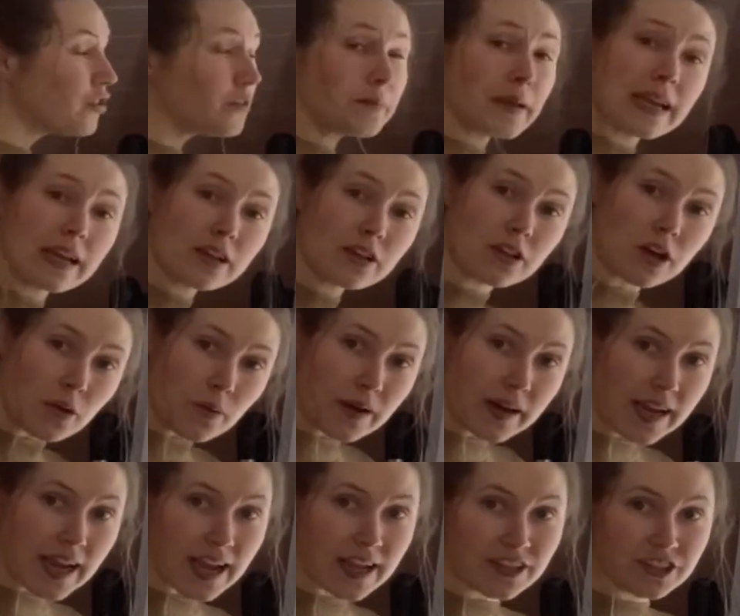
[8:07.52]
make
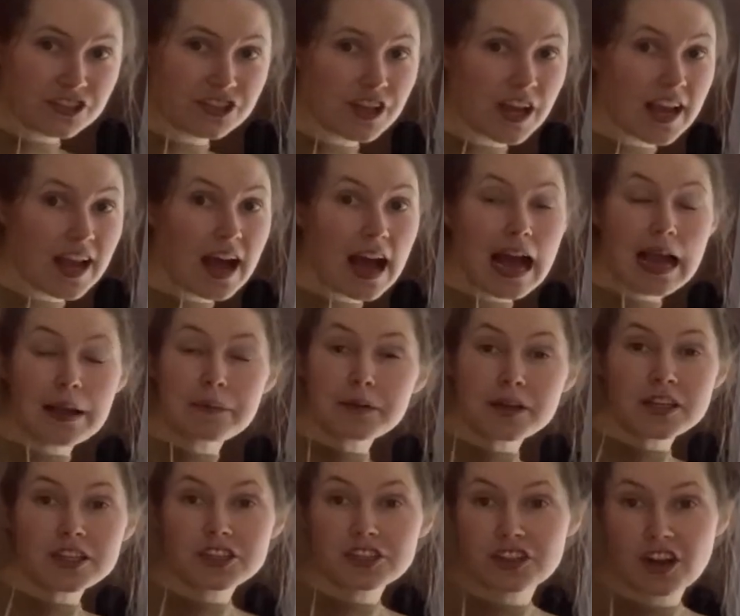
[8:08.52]
lowercase j, I'm
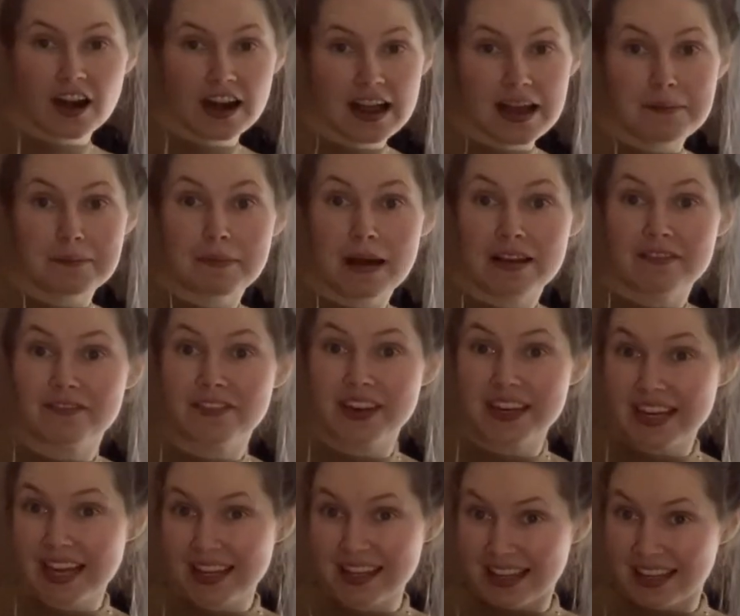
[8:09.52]
going to start at my
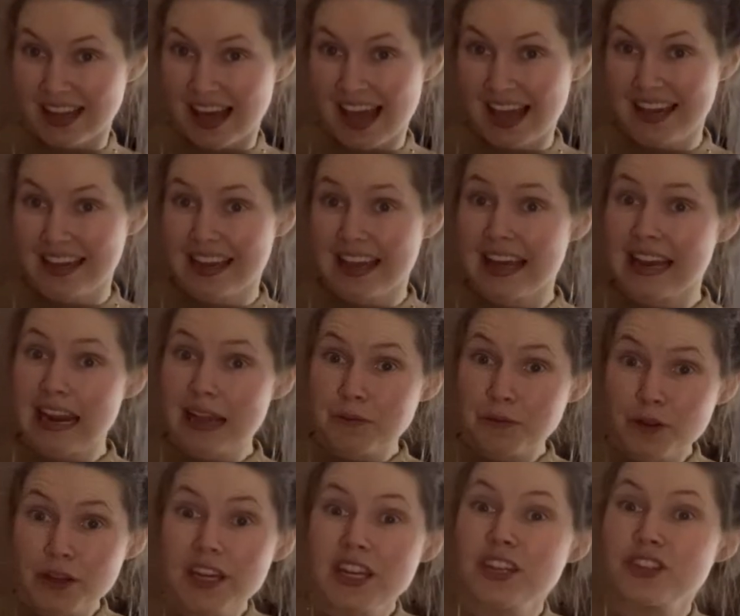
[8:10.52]
vanilla line, and I'm
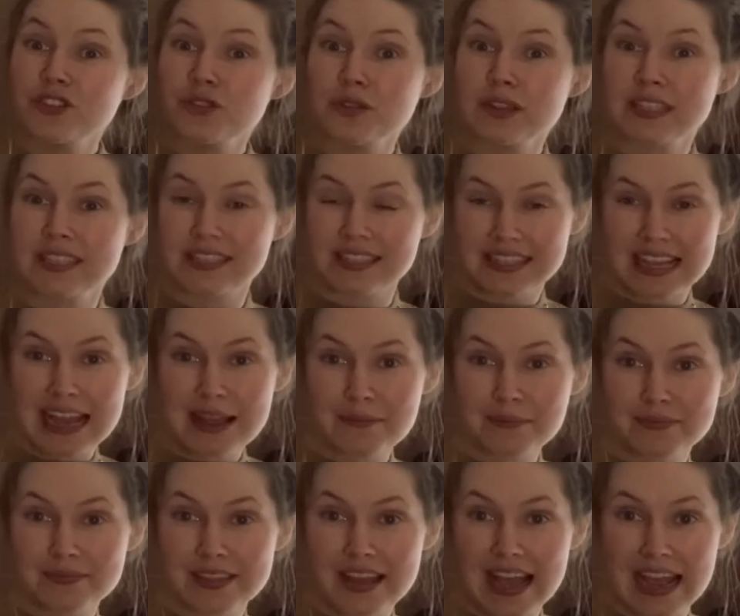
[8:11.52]
going to do the same
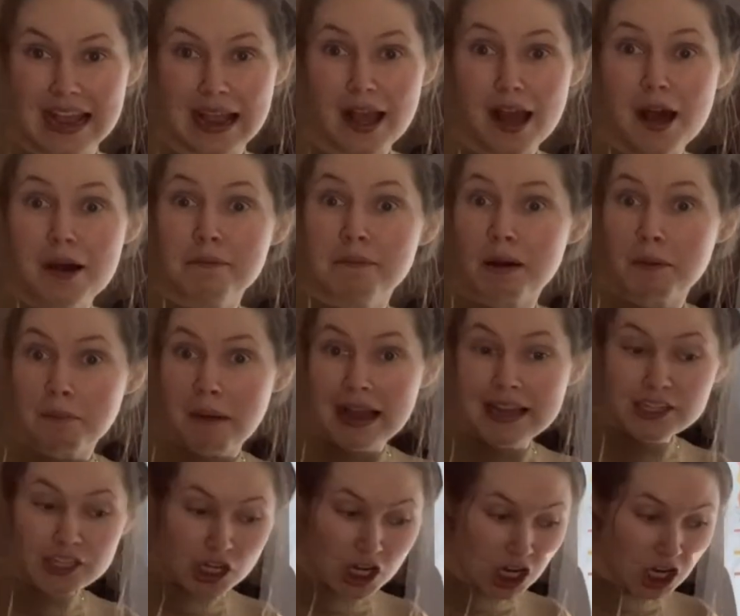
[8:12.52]
thing, but
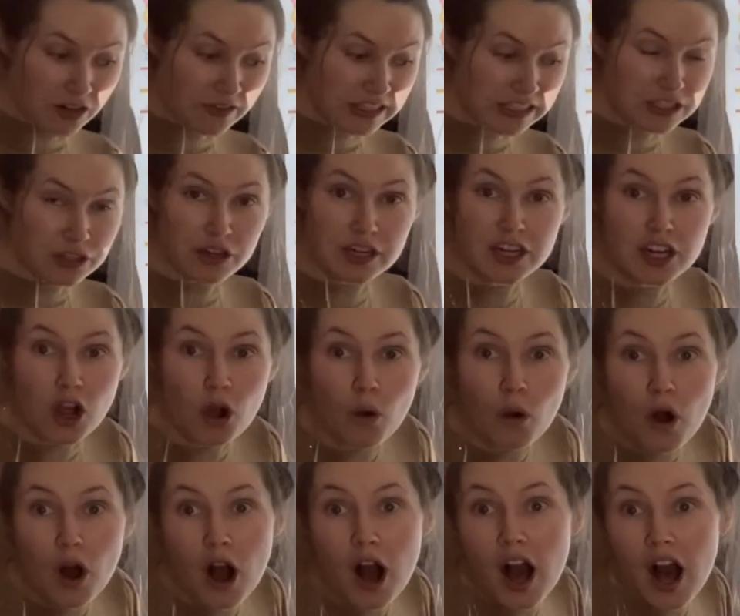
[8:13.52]
my curve is going to go
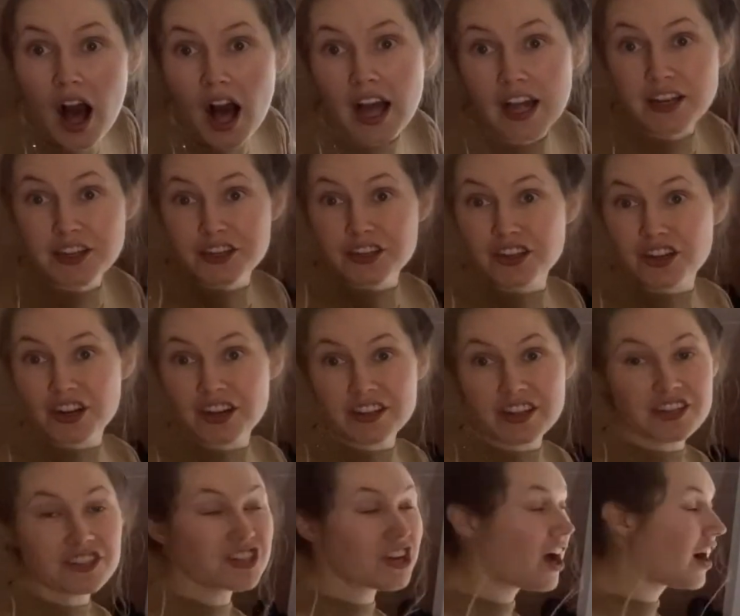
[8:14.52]
under
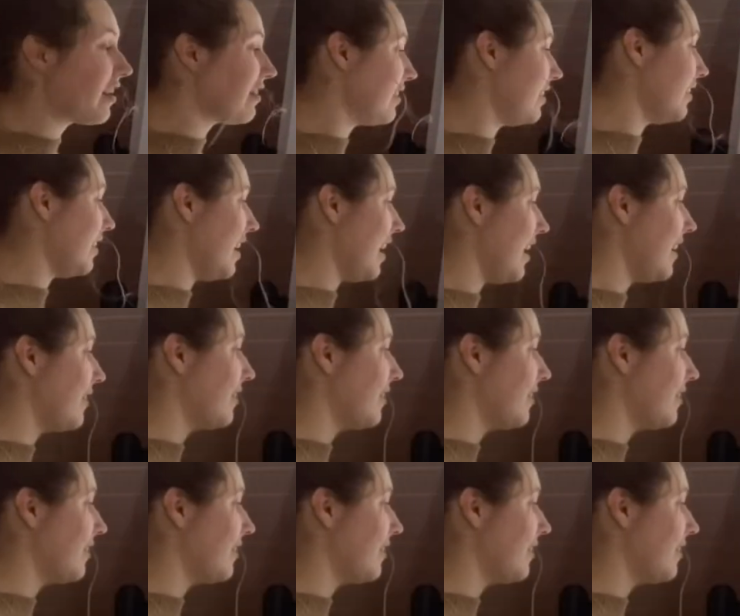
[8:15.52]
the chocolate line.